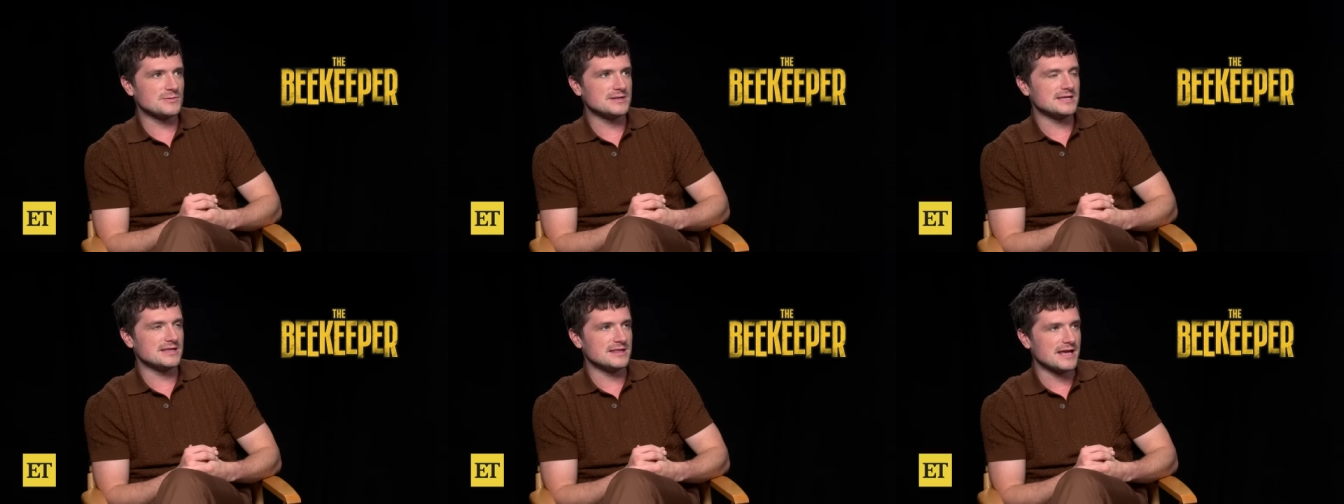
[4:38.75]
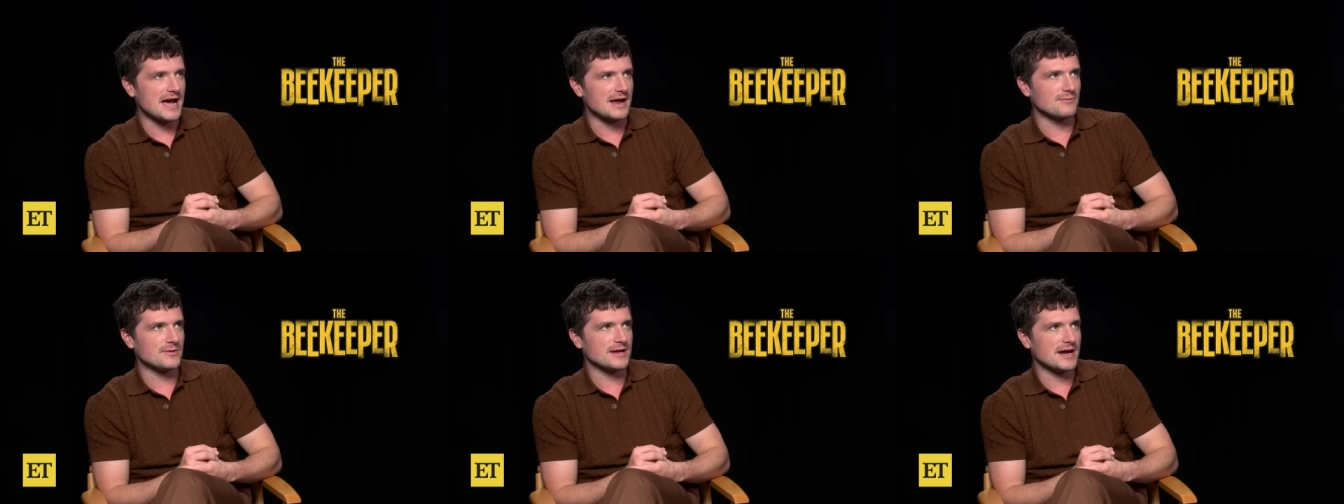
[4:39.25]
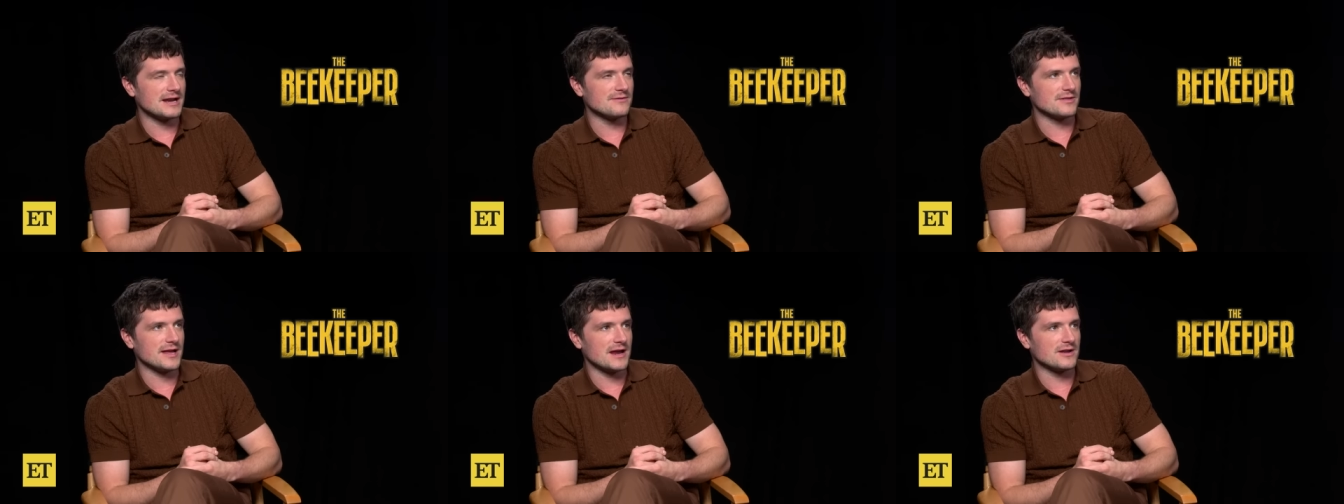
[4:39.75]
we did that, we kind
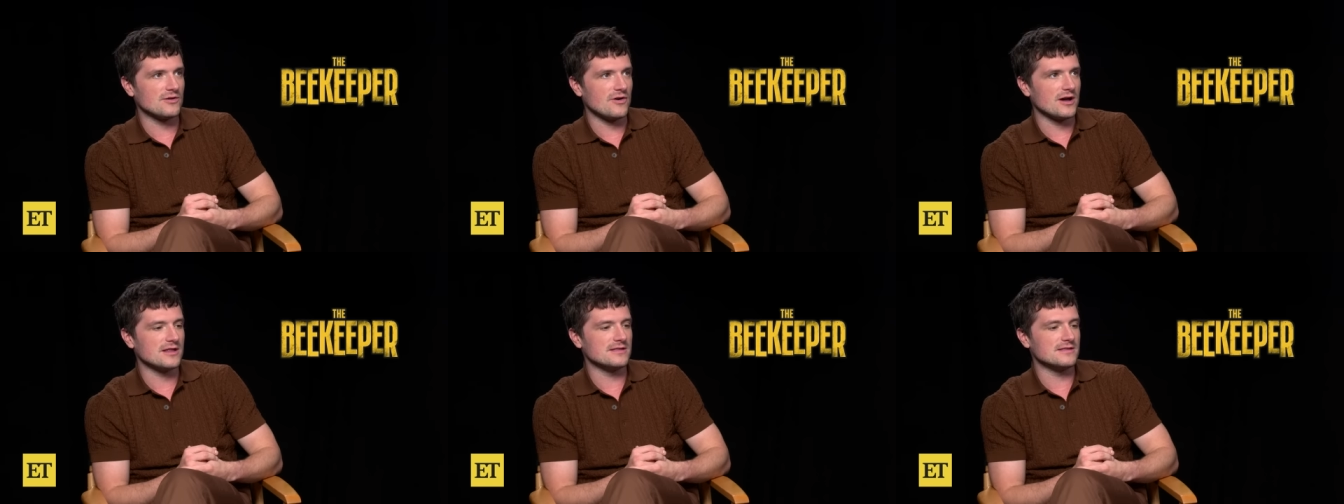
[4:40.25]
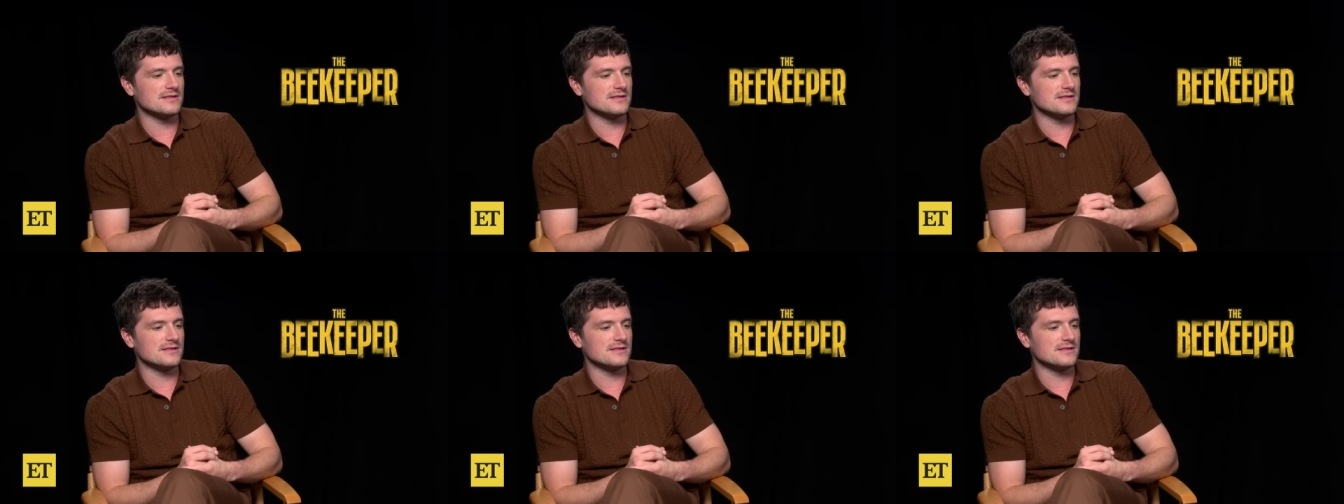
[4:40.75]
of landed on